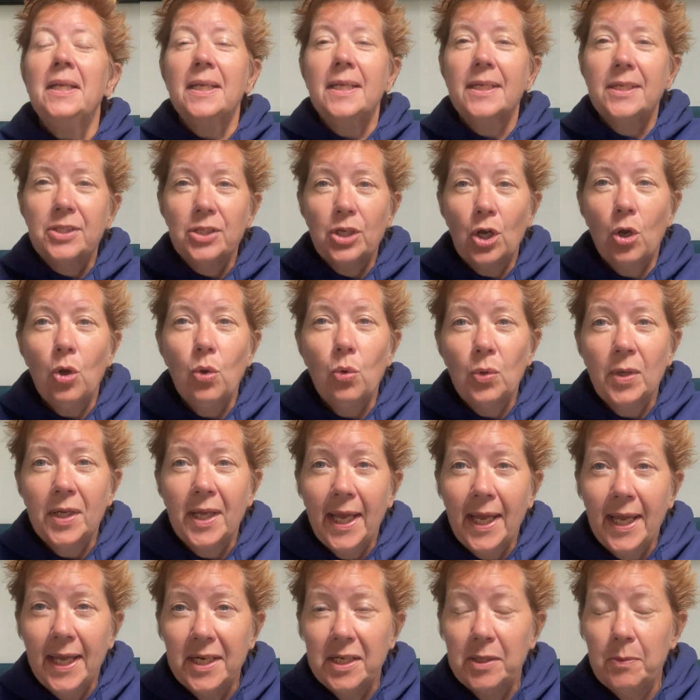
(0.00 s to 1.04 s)
it's
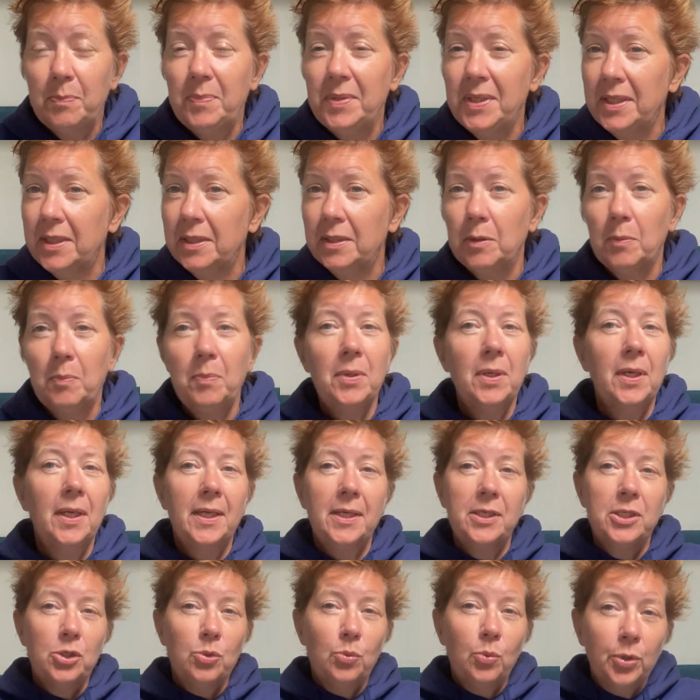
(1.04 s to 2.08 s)
okay to be in a
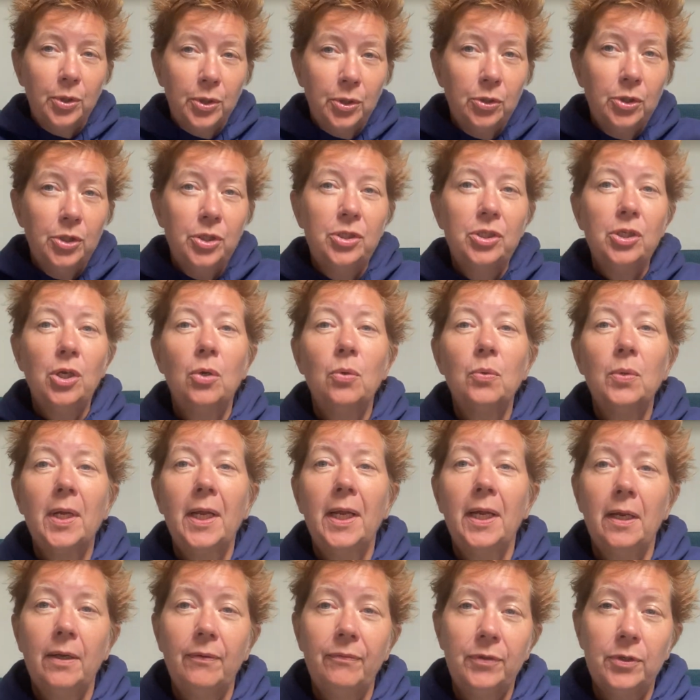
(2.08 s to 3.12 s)
place where you don't
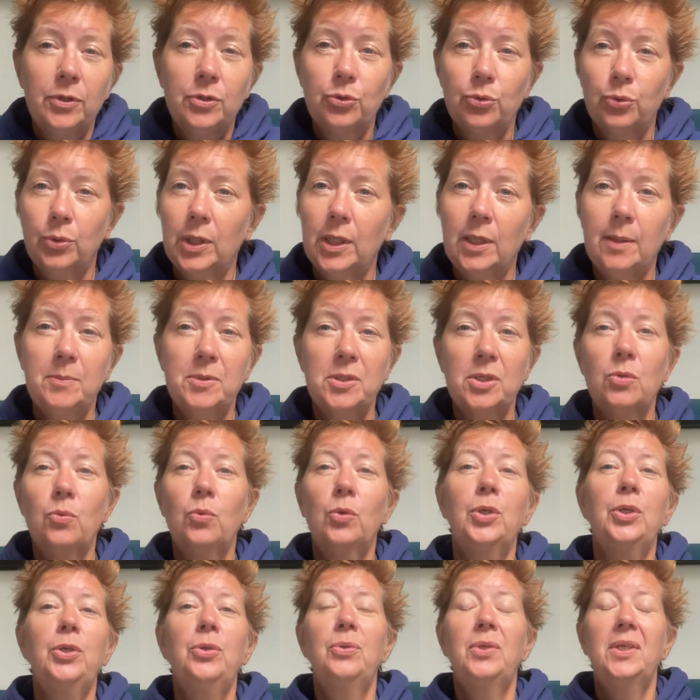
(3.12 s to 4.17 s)
have the dreams and
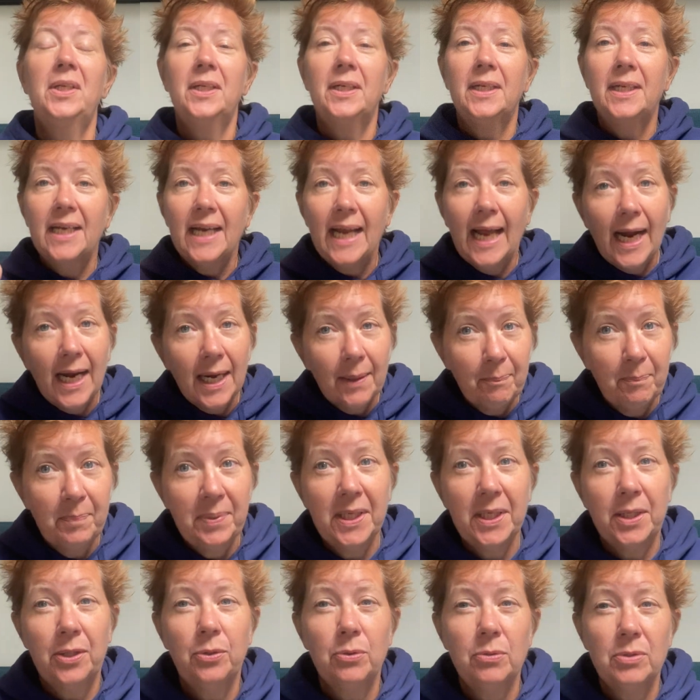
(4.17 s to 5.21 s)
where you cannot
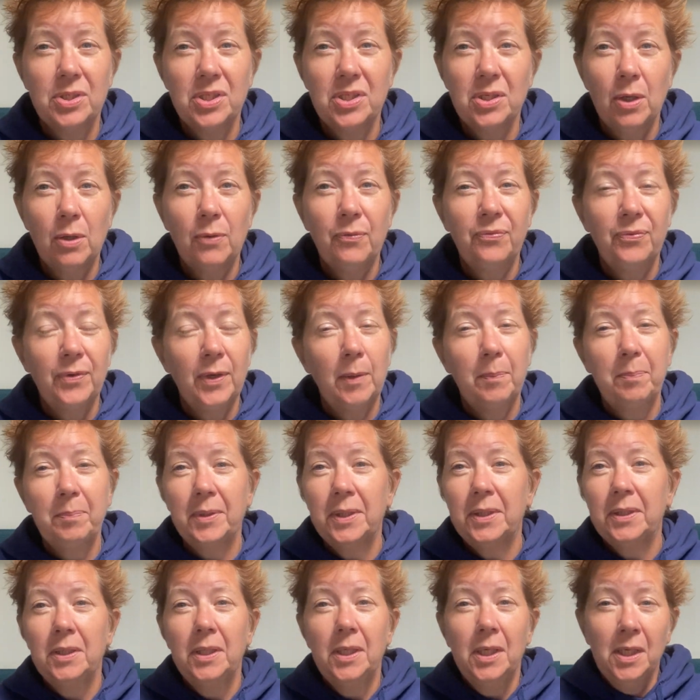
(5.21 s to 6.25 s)
pick yourself up
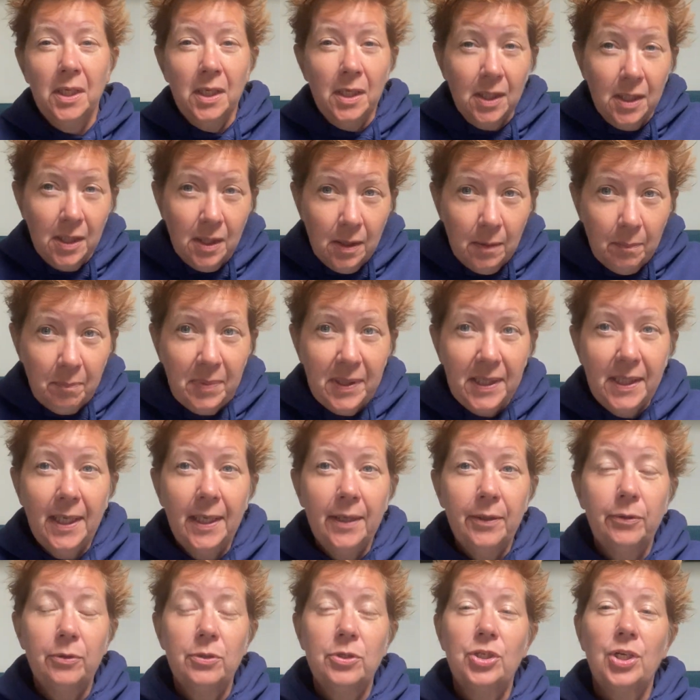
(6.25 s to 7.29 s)
and be
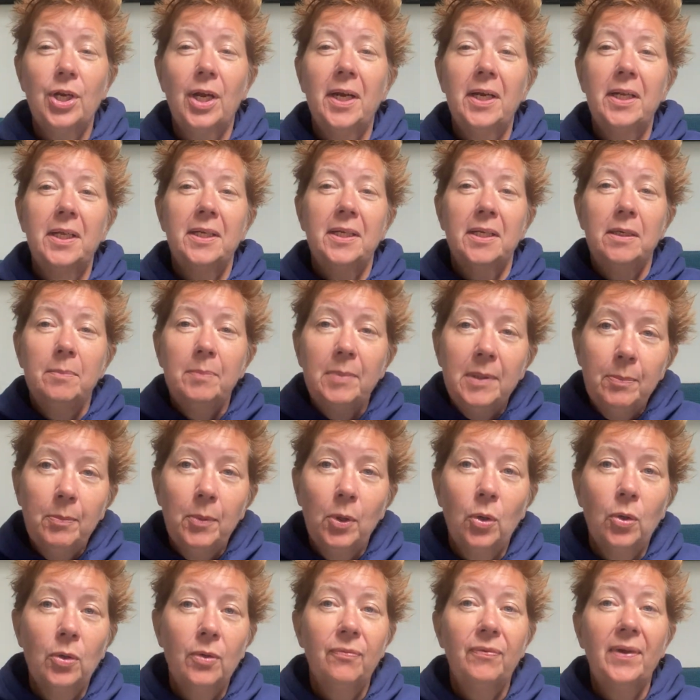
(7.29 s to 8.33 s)
energetic and be
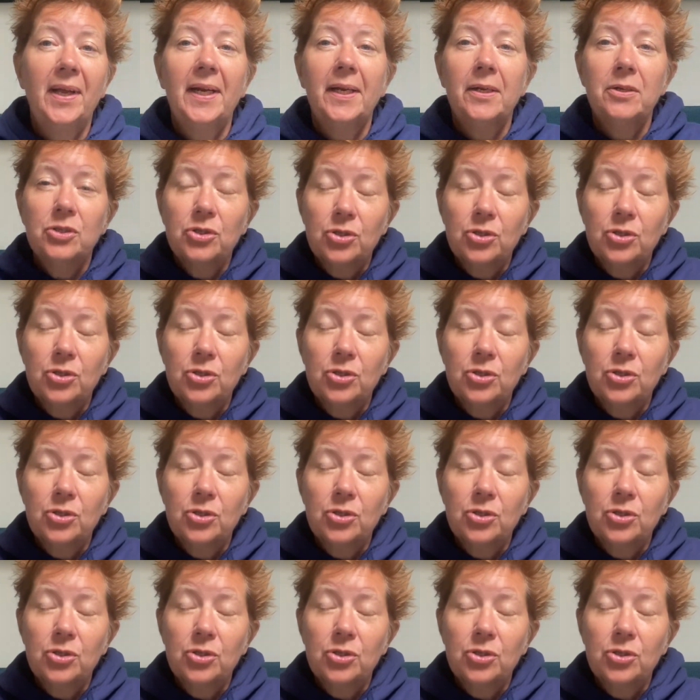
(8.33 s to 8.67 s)
motivated.